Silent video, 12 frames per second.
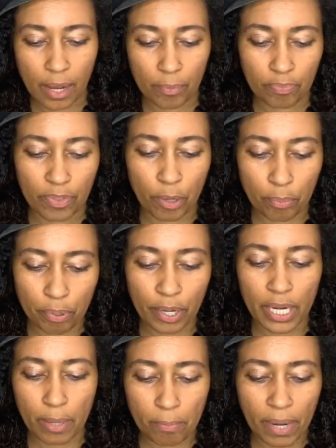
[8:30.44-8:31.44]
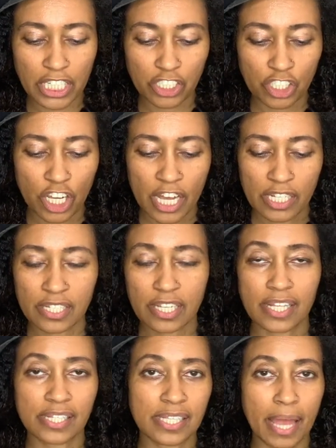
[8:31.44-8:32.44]
they're pretty much to the
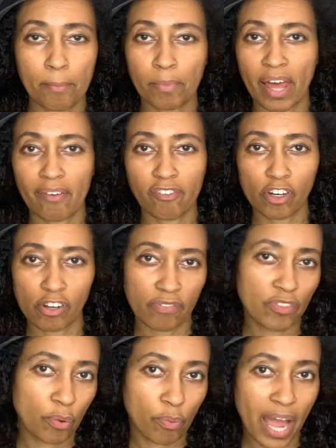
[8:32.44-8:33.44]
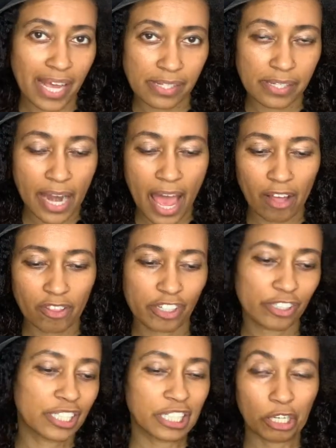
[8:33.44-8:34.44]
same level of the rest. Now there's
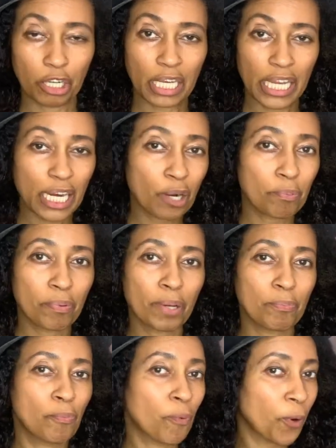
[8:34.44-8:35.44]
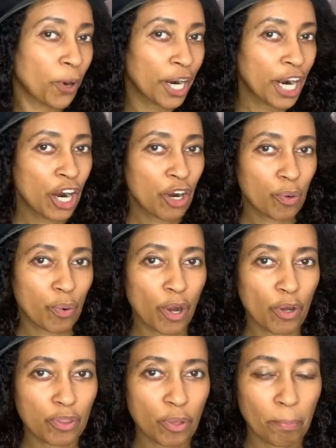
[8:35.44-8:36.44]
still a little bit more growth,
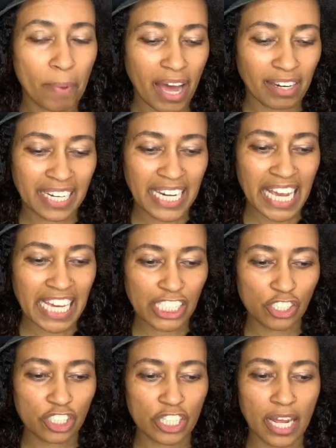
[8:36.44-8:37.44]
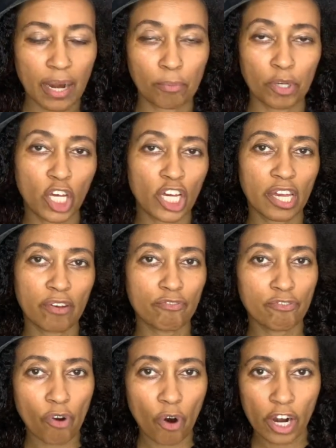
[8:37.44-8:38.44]
about an inch that I'm looking
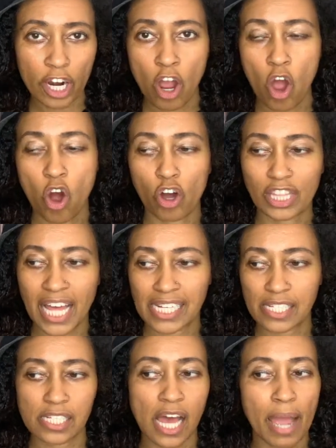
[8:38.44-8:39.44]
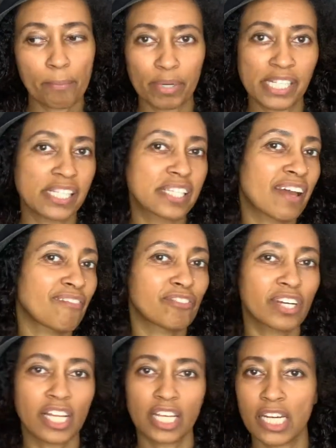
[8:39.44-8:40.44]
for on that side, but it's
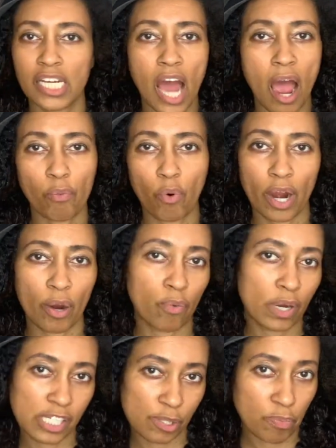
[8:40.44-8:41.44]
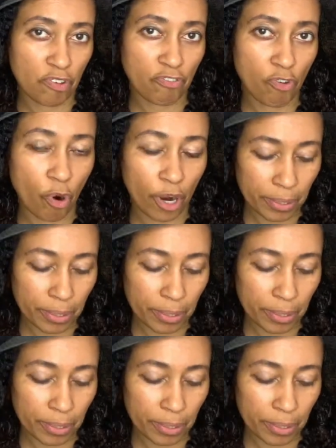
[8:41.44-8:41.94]
definitely not where it was before.